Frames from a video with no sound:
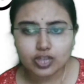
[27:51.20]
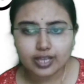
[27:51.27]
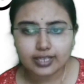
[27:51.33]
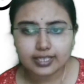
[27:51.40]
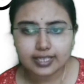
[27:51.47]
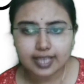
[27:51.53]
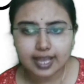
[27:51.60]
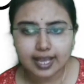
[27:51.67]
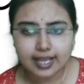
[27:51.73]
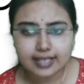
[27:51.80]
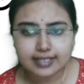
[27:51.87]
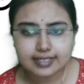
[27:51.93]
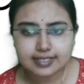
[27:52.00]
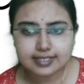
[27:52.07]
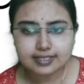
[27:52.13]
trally
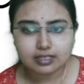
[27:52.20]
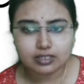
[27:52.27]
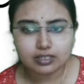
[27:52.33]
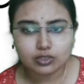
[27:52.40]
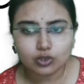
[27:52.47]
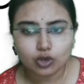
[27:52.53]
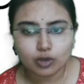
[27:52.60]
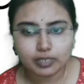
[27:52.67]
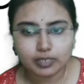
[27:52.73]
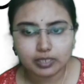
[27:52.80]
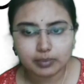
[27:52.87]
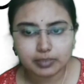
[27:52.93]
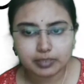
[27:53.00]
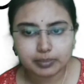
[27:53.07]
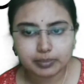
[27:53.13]
has a normal
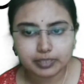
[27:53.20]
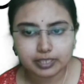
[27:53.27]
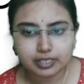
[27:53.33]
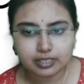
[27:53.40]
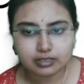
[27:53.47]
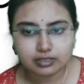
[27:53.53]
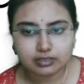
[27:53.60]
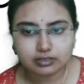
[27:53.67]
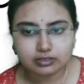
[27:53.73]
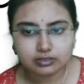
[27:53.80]
BP,